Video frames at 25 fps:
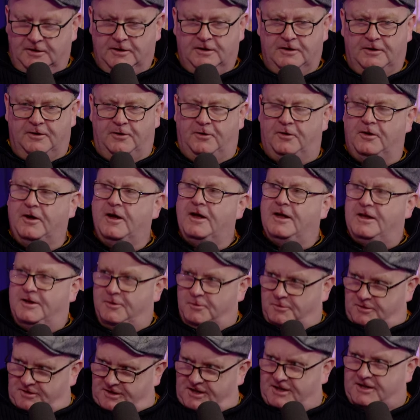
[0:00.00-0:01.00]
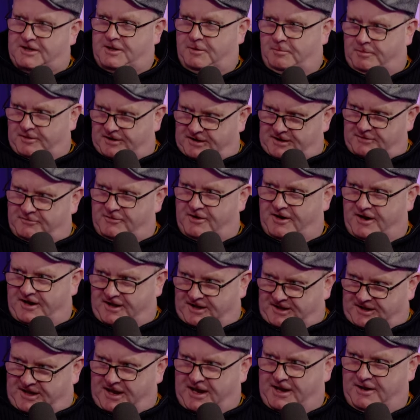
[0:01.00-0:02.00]
No, you would need to be living in a
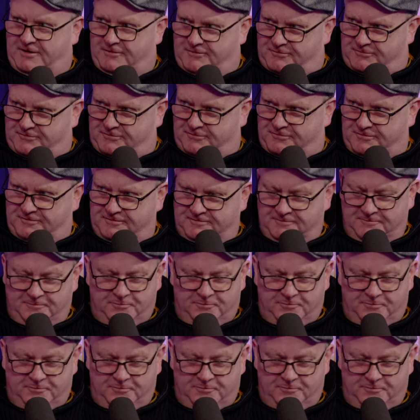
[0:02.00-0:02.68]
cave